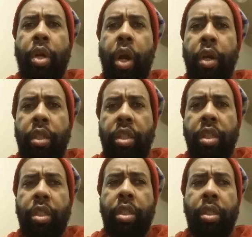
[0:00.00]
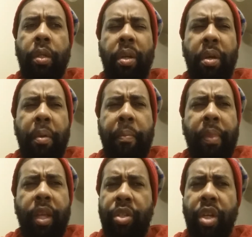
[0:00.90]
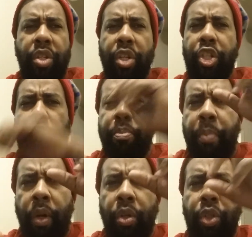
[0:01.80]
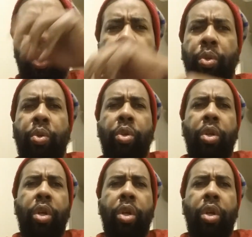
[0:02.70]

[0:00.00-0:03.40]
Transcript: curses in such a spiritual,